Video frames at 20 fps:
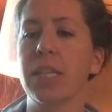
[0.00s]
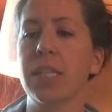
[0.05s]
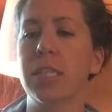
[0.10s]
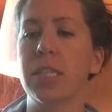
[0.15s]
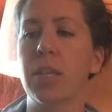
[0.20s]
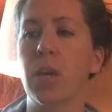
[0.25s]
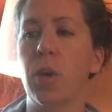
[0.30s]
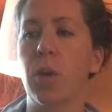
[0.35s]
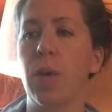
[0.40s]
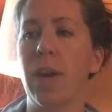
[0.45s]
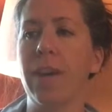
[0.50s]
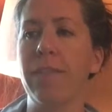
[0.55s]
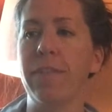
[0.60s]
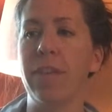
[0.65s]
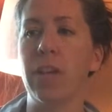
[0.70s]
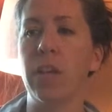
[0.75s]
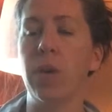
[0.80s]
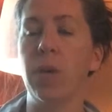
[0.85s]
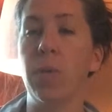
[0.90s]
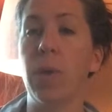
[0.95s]
So
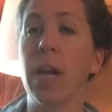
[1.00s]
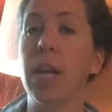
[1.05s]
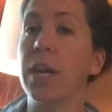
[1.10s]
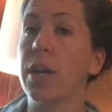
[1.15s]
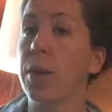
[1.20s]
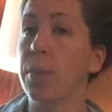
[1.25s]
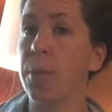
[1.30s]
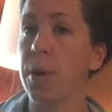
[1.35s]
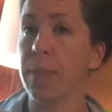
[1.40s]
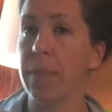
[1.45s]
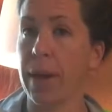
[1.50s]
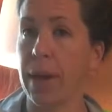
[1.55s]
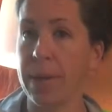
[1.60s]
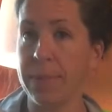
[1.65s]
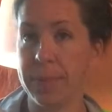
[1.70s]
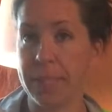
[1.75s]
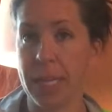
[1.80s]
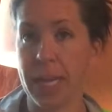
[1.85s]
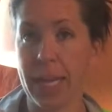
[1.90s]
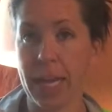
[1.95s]
if you want to know more about
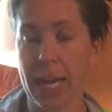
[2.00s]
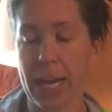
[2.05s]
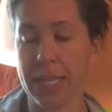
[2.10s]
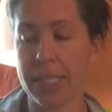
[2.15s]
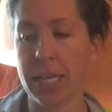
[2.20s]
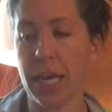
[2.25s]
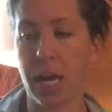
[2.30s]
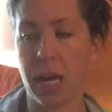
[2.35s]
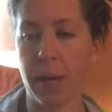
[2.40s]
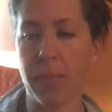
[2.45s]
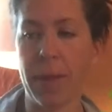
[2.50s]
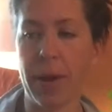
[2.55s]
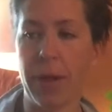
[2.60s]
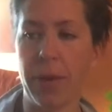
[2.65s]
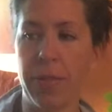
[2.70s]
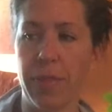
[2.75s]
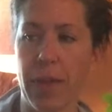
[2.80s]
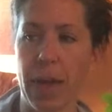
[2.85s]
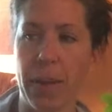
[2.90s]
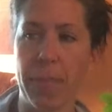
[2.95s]
upselling, I talk
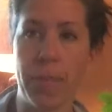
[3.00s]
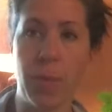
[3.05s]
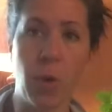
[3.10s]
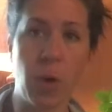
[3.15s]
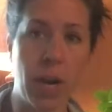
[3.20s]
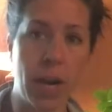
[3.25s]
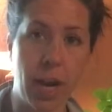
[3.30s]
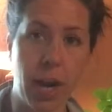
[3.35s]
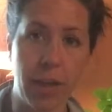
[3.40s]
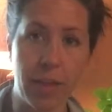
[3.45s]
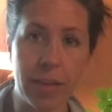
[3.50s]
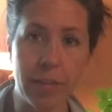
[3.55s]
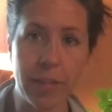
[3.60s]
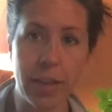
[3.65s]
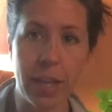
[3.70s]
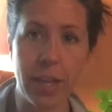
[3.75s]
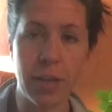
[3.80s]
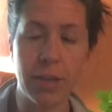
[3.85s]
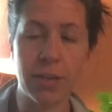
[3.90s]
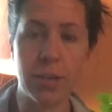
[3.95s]
about that more in other
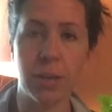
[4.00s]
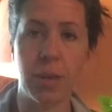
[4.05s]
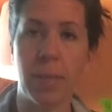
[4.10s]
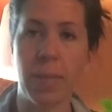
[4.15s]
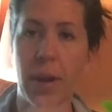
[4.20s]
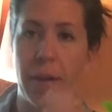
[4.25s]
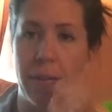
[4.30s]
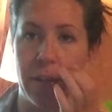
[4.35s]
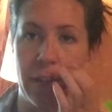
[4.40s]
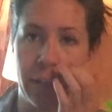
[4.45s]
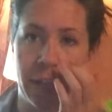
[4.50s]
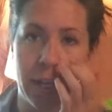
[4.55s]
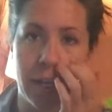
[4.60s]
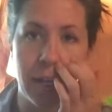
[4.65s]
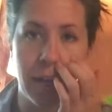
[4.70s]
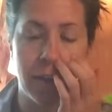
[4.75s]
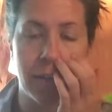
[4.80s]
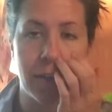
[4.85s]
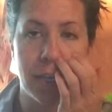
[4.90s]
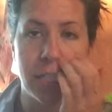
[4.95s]
videos, so I'm not really going
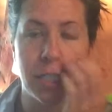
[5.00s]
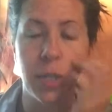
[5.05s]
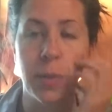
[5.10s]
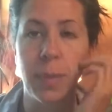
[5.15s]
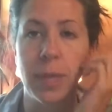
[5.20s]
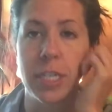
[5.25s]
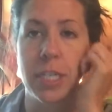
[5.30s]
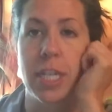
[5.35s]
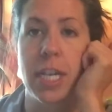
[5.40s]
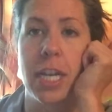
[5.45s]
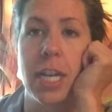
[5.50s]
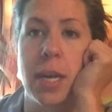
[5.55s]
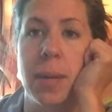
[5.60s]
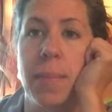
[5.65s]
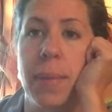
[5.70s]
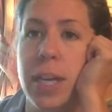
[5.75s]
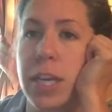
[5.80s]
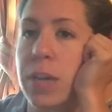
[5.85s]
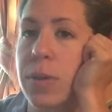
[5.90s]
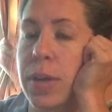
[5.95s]
to cover it too much here,
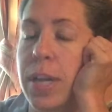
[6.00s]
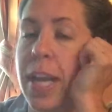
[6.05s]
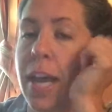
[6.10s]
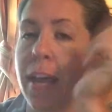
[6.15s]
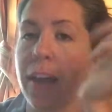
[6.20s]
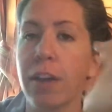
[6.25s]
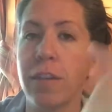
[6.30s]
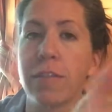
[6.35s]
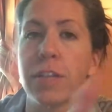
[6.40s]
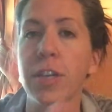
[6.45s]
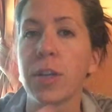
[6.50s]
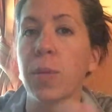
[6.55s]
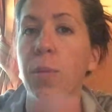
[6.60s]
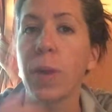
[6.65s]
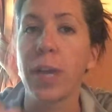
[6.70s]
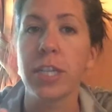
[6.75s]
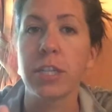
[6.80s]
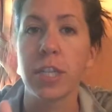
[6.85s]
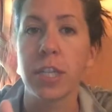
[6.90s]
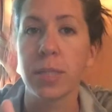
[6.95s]
but you can head over to
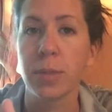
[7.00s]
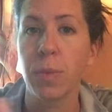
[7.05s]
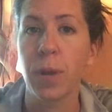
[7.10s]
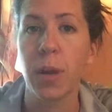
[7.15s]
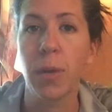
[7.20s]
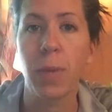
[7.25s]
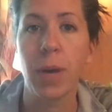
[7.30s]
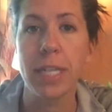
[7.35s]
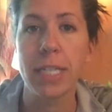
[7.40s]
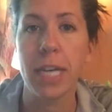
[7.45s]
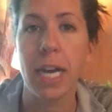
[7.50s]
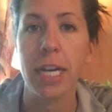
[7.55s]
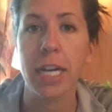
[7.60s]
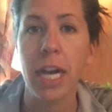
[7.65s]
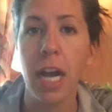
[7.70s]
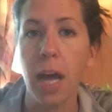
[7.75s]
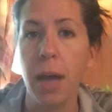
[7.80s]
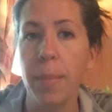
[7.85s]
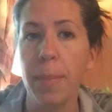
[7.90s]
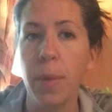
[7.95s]

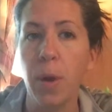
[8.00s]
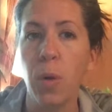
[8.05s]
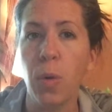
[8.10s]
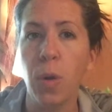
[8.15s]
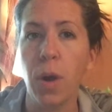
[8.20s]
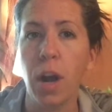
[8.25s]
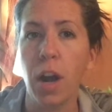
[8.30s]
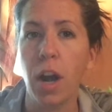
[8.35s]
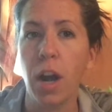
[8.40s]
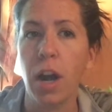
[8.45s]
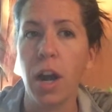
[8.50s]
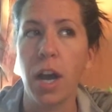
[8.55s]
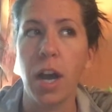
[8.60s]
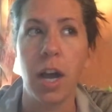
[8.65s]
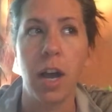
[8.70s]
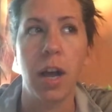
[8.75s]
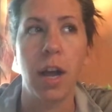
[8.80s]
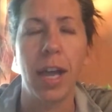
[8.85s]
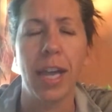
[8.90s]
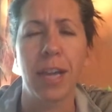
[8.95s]
waitress101.com, or
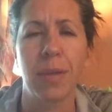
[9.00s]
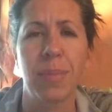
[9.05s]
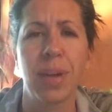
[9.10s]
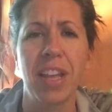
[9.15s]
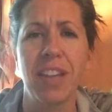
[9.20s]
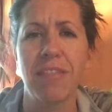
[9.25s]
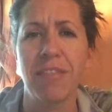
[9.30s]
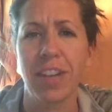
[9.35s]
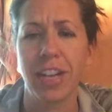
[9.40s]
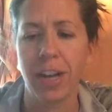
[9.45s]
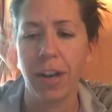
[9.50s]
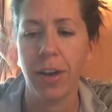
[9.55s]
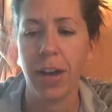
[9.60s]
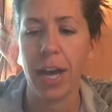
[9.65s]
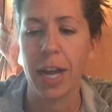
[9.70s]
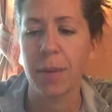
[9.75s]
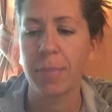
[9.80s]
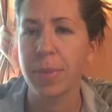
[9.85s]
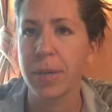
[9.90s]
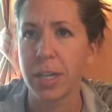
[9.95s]
I can probably figure out
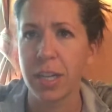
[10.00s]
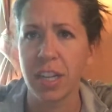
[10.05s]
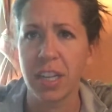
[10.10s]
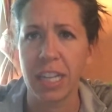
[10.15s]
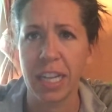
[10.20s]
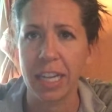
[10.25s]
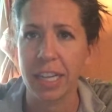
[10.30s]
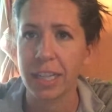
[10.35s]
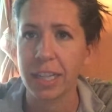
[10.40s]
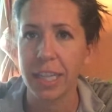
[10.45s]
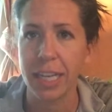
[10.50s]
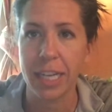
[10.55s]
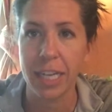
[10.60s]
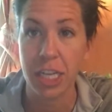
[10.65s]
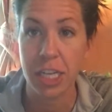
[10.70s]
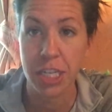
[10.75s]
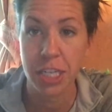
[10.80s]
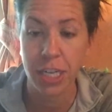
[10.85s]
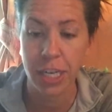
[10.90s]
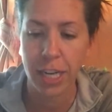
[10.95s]
how to put a link
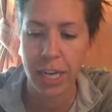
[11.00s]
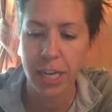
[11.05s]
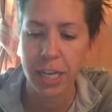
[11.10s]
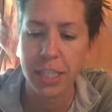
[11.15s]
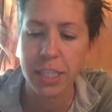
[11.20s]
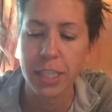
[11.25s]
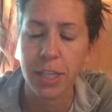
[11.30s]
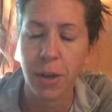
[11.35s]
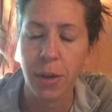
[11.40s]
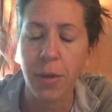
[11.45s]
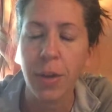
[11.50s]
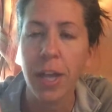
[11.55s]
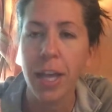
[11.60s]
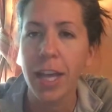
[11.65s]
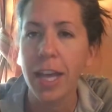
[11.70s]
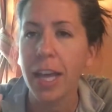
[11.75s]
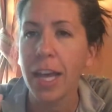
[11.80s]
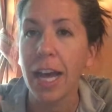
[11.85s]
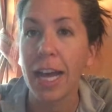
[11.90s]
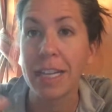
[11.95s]
under here, so
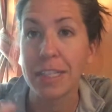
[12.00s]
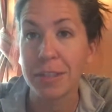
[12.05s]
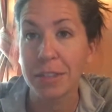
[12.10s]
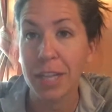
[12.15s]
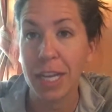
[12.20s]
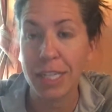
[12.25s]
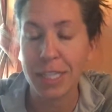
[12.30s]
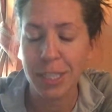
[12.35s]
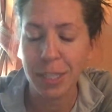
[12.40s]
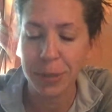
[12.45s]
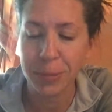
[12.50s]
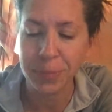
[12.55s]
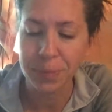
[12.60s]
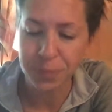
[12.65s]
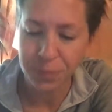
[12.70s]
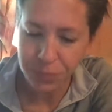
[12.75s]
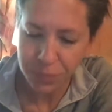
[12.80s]
I'll do that too.